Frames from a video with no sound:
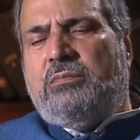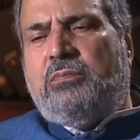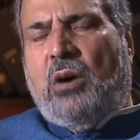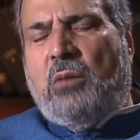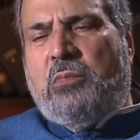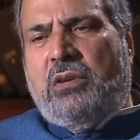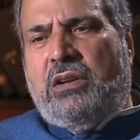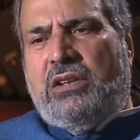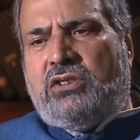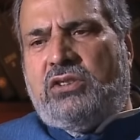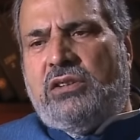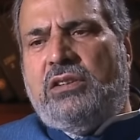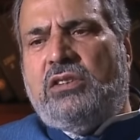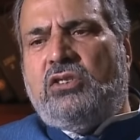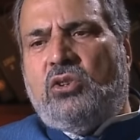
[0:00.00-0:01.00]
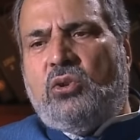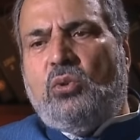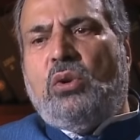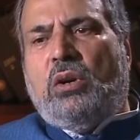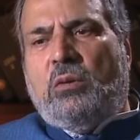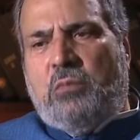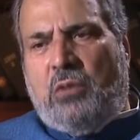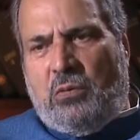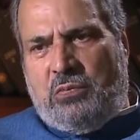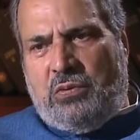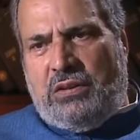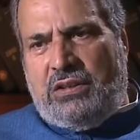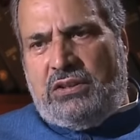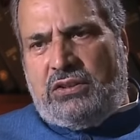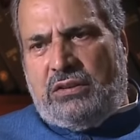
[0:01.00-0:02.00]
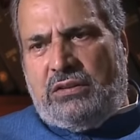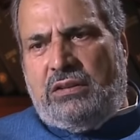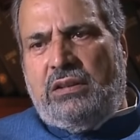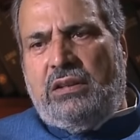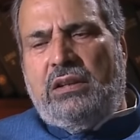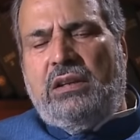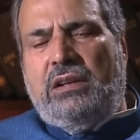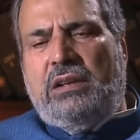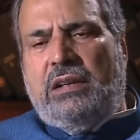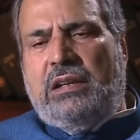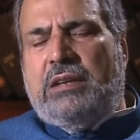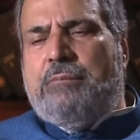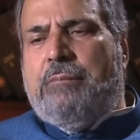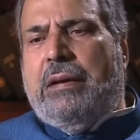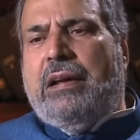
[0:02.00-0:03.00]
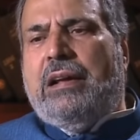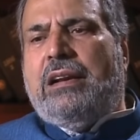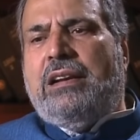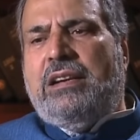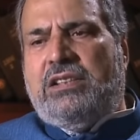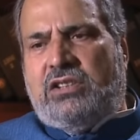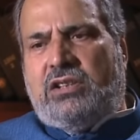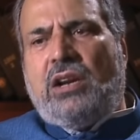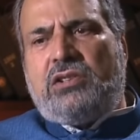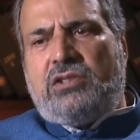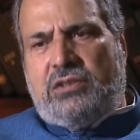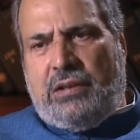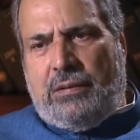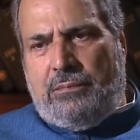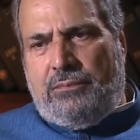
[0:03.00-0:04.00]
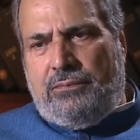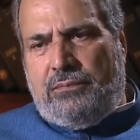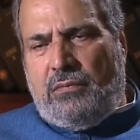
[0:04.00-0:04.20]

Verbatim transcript: population is rural population. It barely touched them.